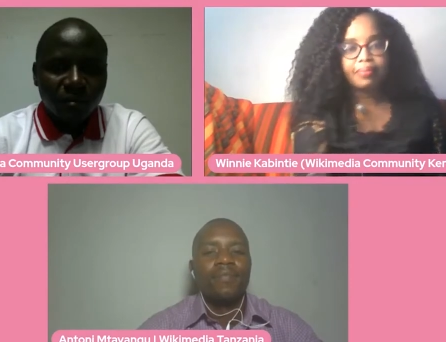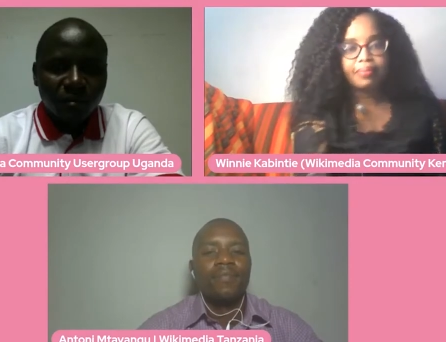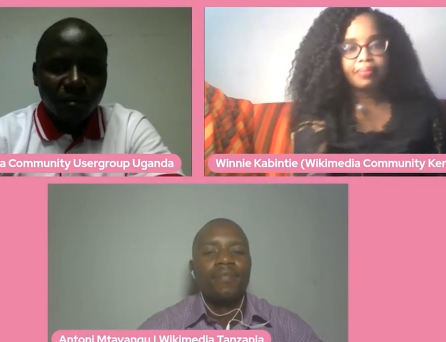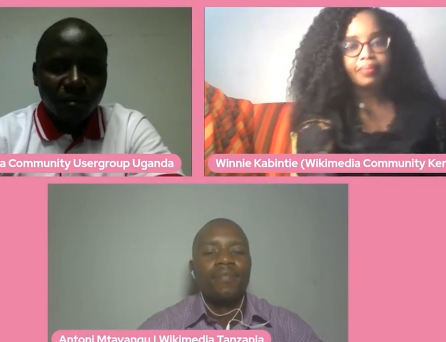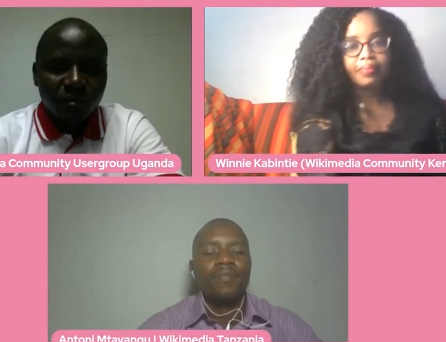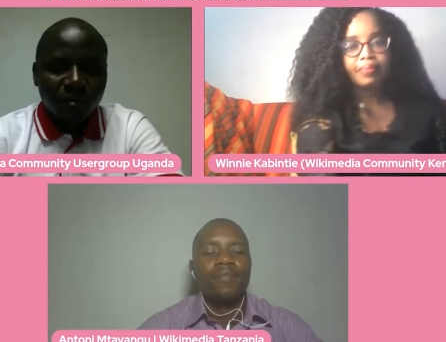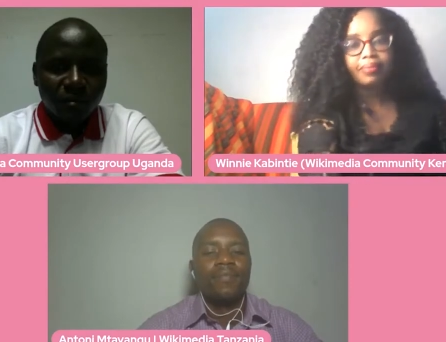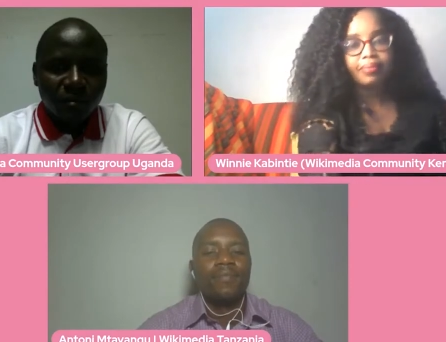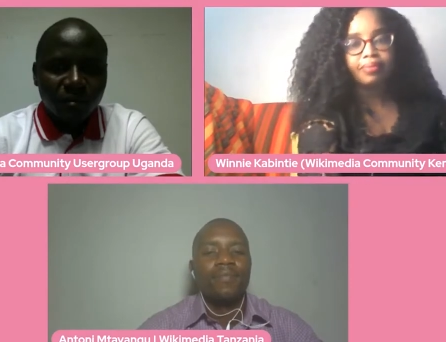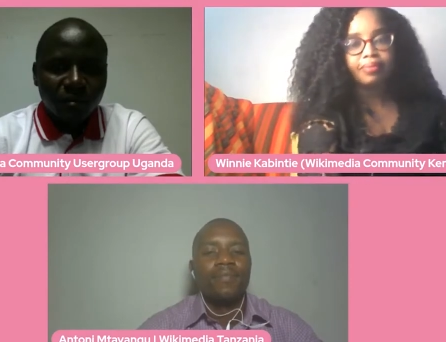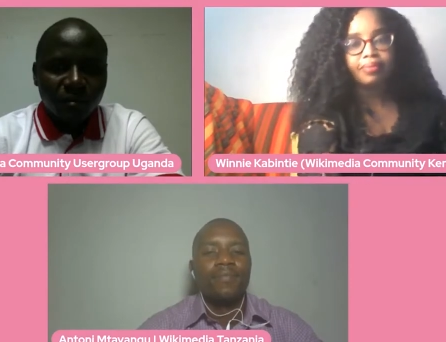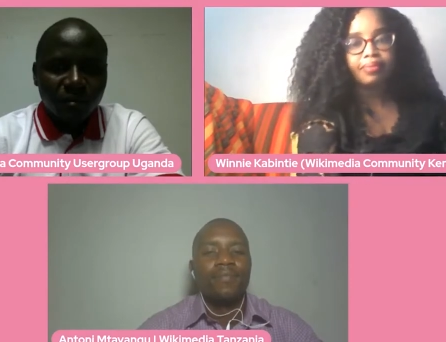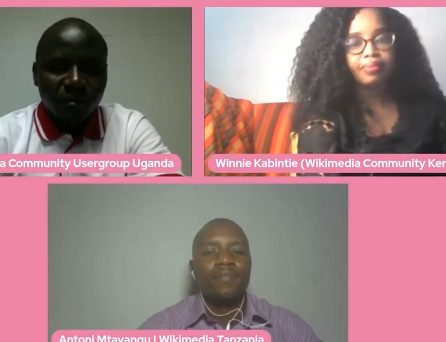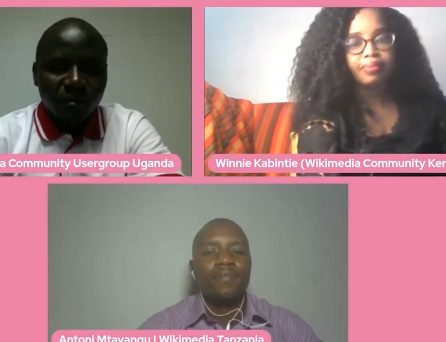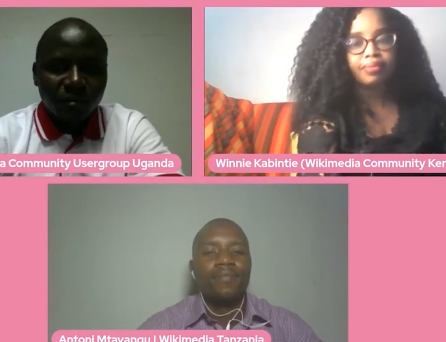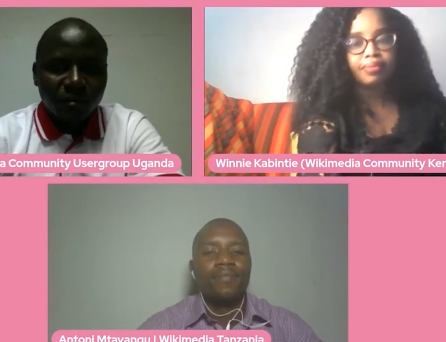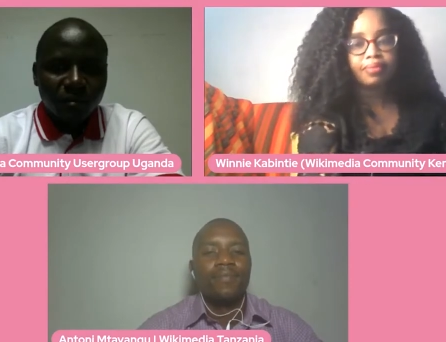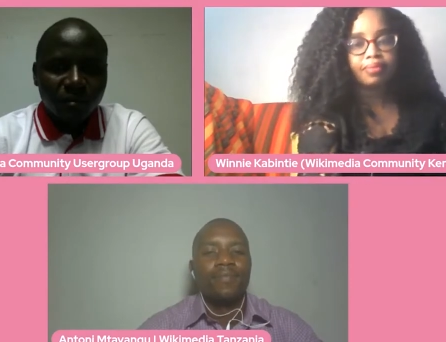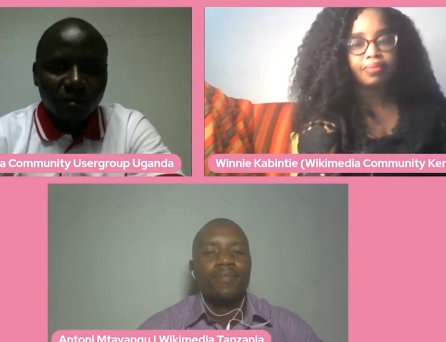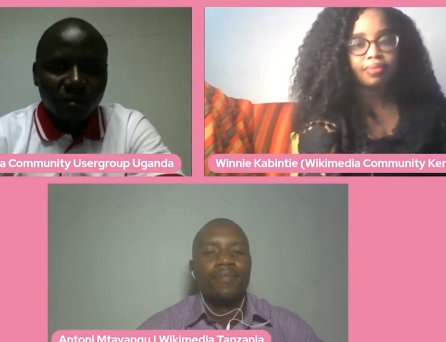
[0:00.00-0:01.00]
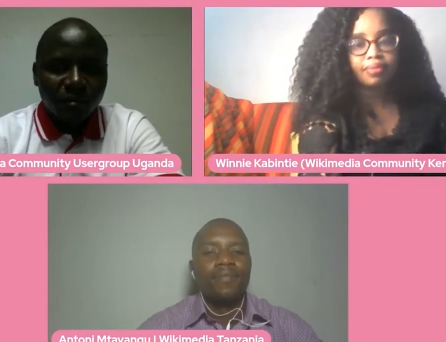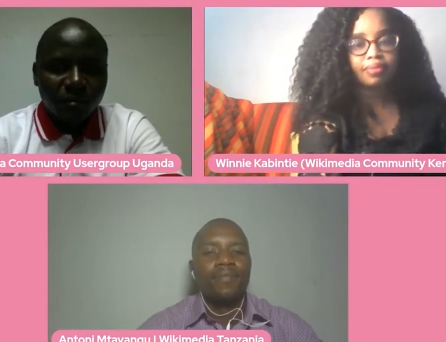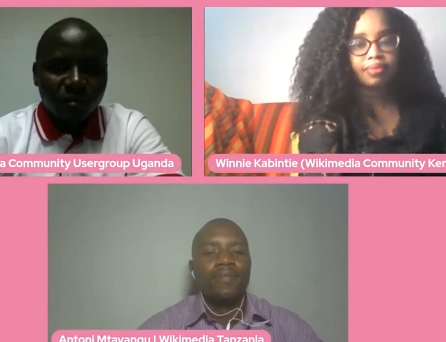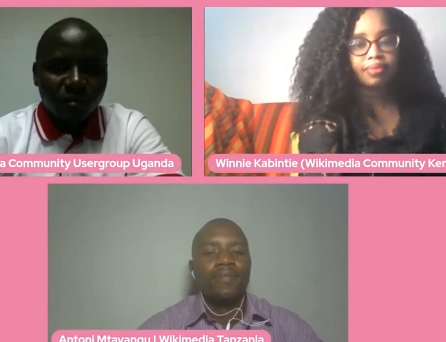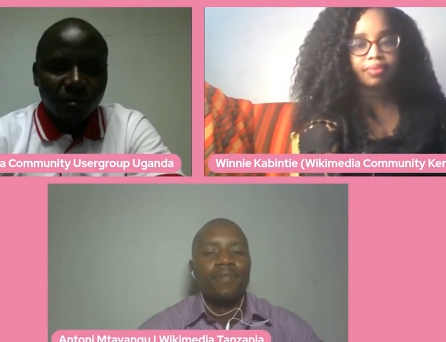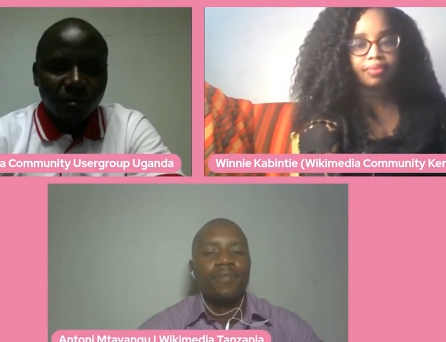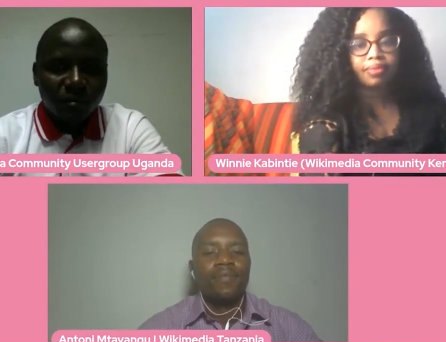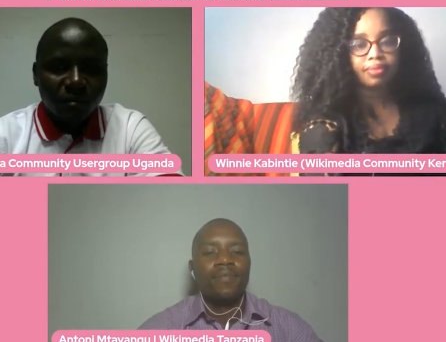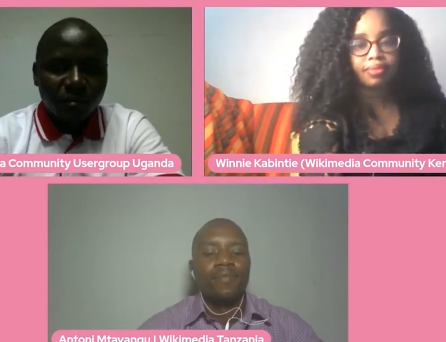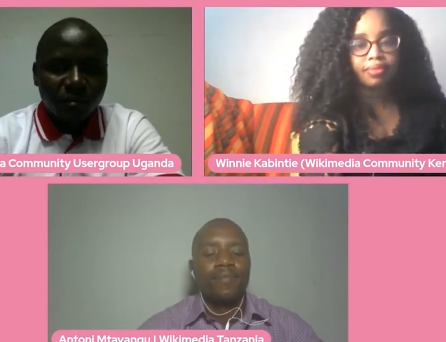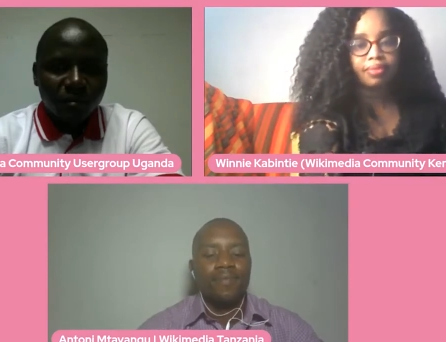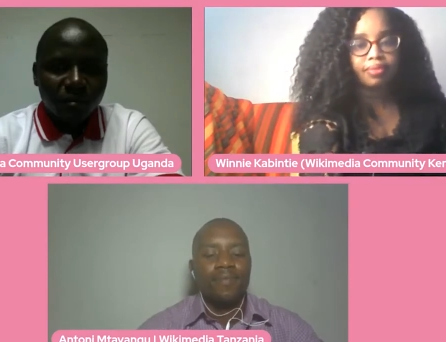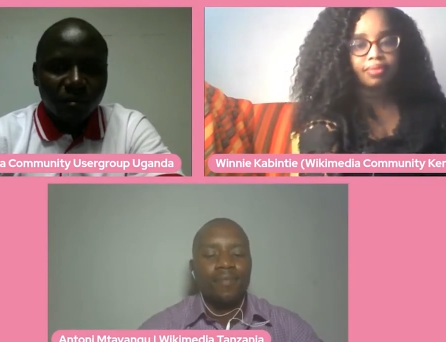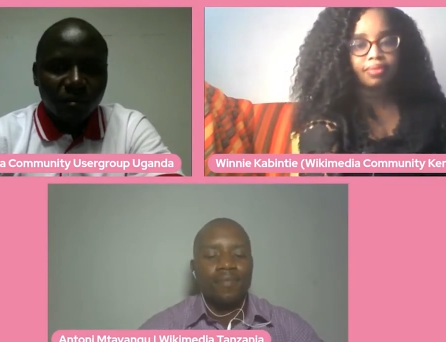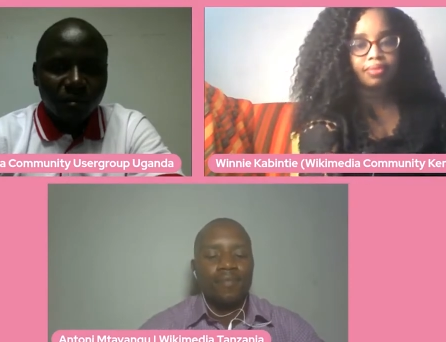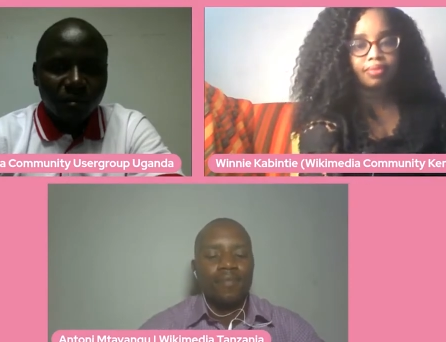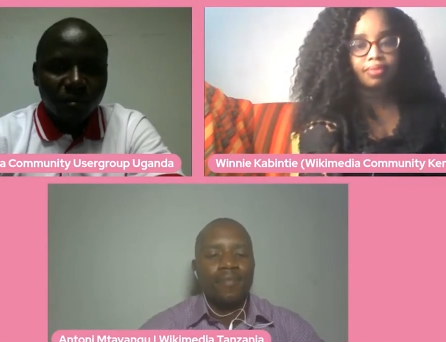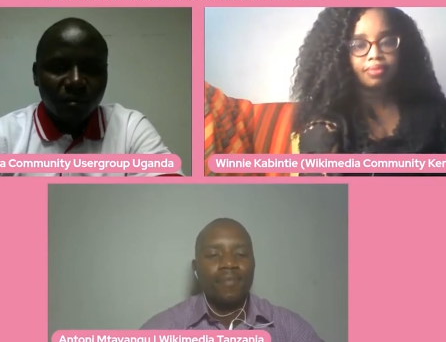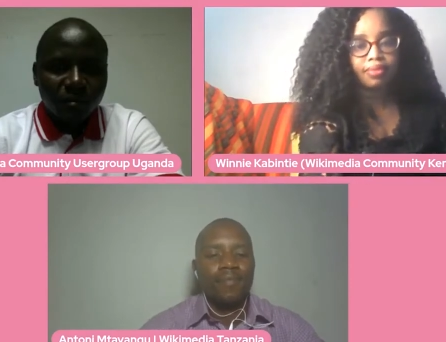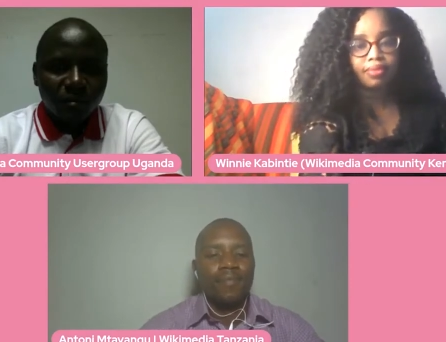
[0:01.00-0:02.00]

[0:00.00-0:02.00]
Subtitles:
No one is speaking in this clip.